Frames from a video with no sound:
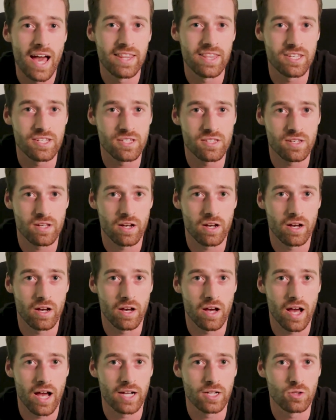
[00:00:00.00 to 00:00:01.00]
And this is
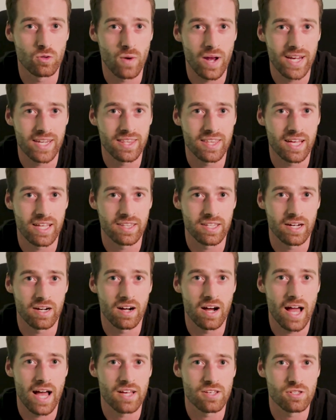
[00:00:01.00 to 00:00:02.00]
a great thing that
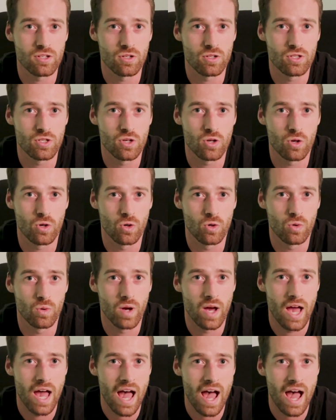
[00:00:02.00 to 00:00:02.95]
allows you to